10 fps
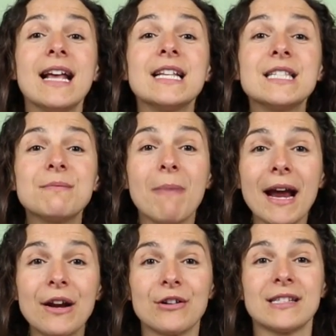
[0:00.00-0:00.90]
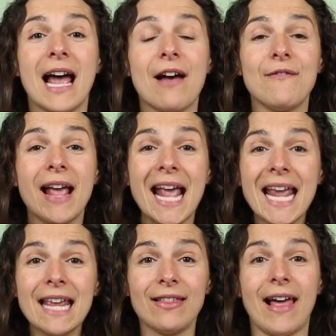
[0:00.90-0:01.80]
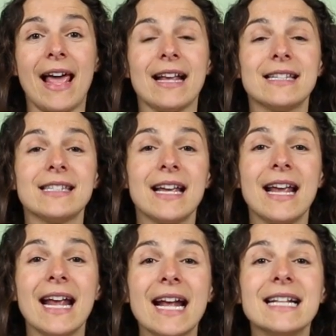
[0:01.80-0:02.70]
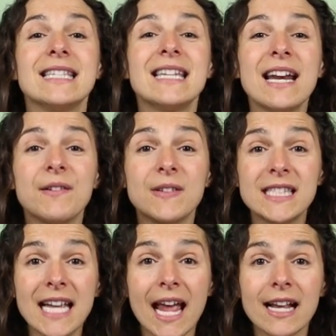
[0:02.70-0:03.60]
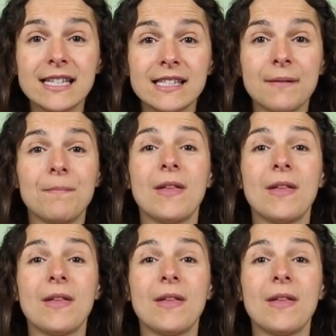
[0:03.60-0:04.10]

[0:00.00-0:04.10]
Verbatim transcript: Spiders have eight legs instead of six,